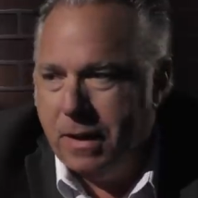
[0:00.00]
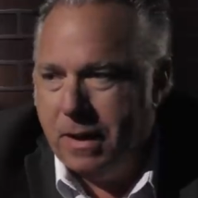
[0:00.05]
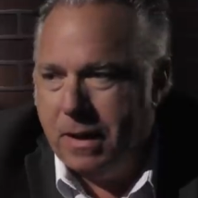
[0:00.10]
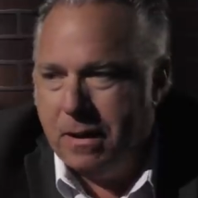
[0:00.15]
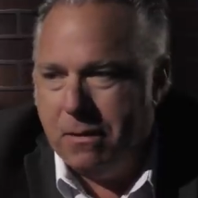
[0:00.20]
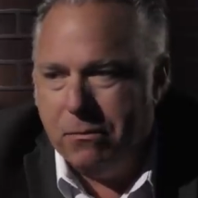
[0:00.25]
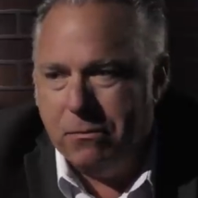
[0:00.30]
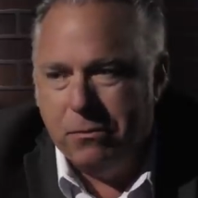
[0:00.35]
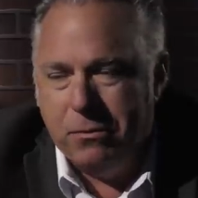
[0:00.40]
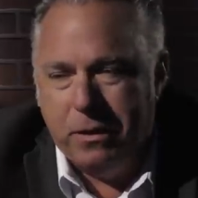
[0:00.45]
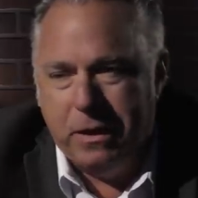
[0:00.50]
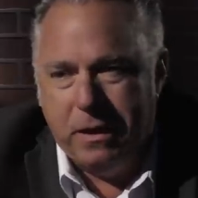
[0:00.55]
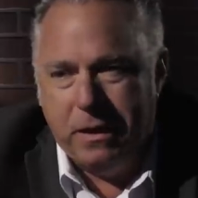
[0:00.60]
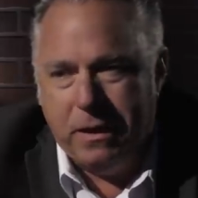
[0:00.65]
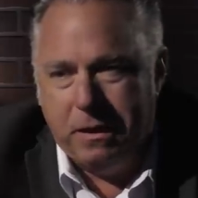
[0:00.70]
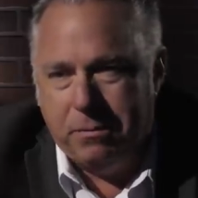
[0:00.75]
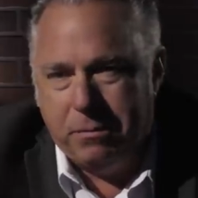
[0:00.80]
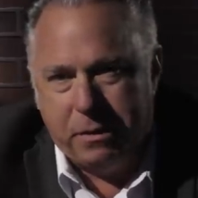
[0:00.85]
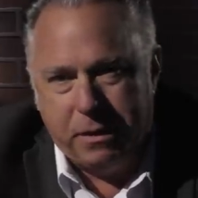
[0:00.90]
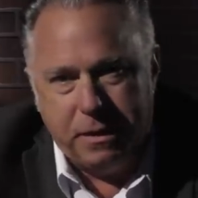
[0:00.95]

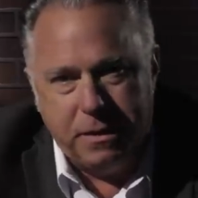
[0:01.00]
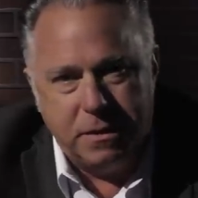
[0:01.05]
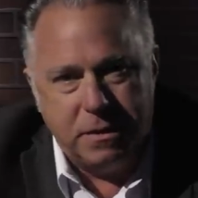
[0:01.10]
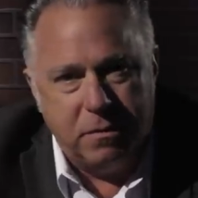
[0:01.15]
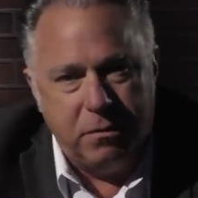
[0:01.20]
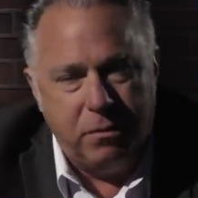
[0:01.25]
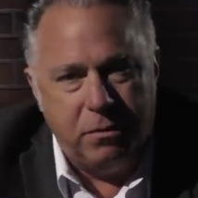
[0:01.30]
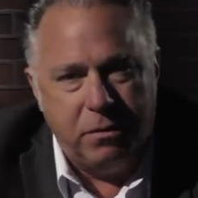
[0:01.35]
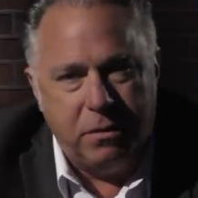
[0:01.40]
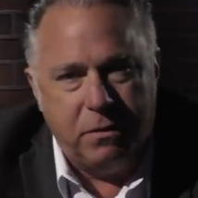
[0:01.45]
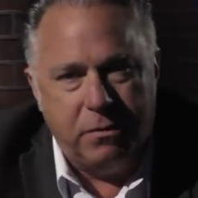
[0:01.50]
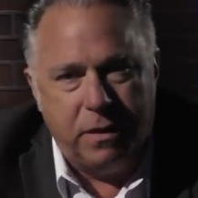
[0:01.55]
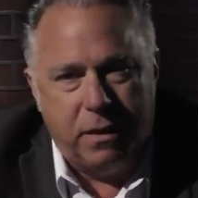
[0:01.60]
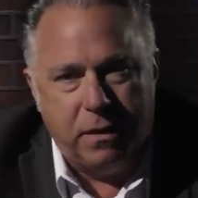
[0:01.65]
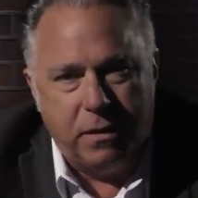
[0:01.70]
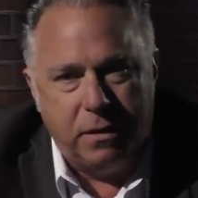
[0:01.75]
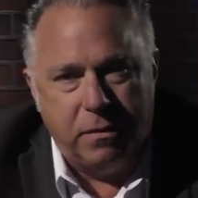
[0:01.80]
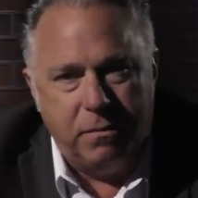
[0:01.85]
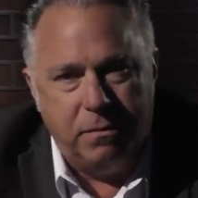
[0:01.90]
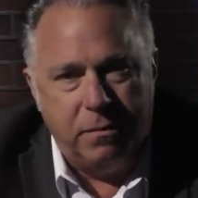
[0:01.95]
Really pleased to
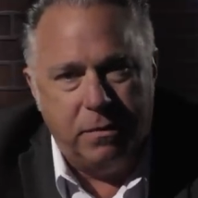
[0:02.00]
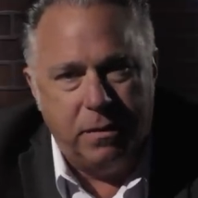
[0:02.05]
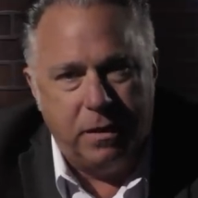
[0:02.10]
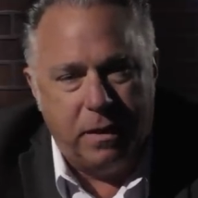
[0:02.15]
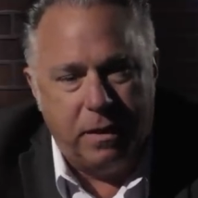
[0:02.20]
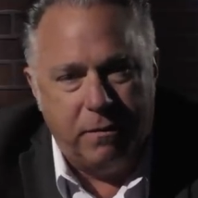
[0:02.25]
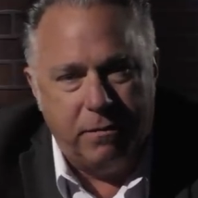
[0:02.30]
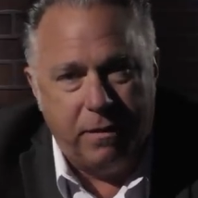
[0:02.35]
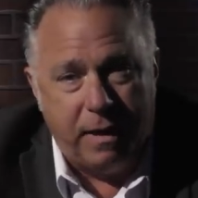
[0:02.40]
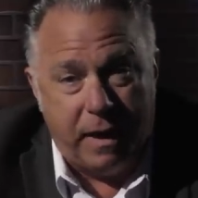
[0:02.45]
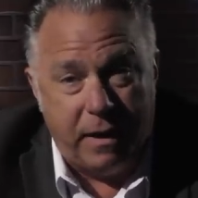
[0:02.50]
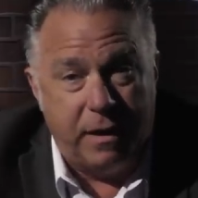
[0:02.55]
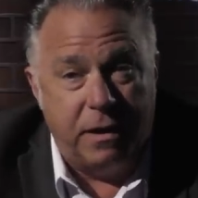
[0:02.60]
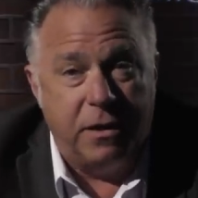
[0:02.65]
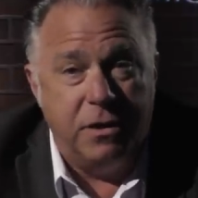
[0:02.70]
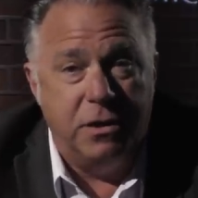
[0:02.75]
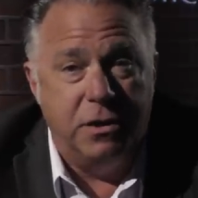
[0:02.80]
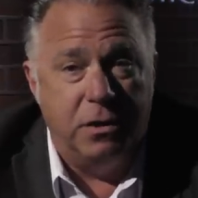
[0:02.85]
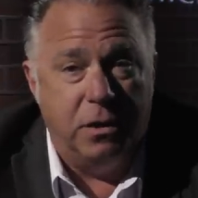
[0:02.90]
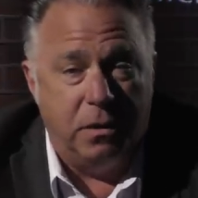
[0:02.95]
welcome
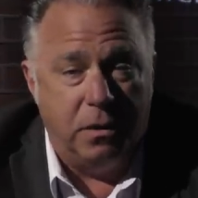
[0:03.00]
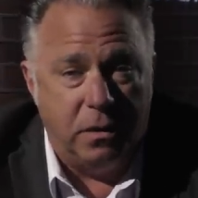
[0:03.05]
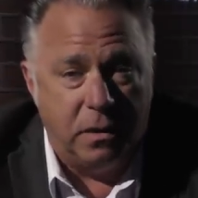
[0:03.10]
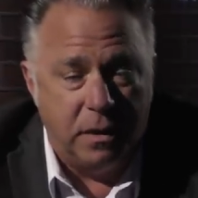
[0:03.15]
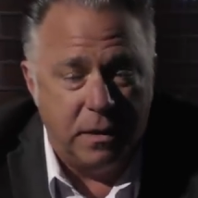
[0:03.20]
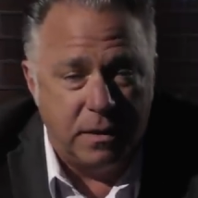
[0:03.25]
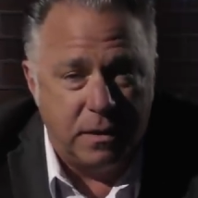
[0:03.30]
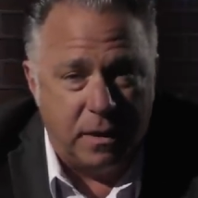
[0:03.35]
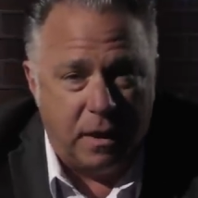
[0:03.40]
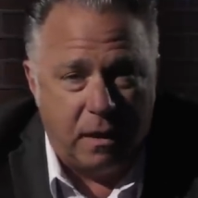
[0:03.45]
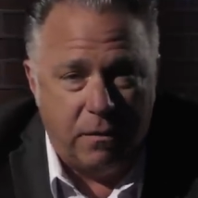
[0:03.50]
Vatican journalist